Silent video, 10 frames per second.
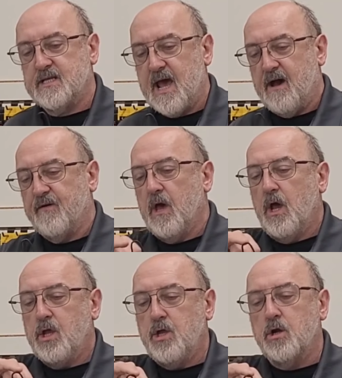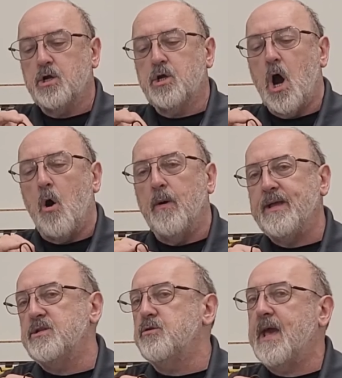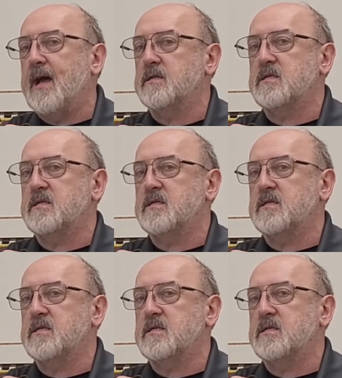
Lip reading: have, you're going to get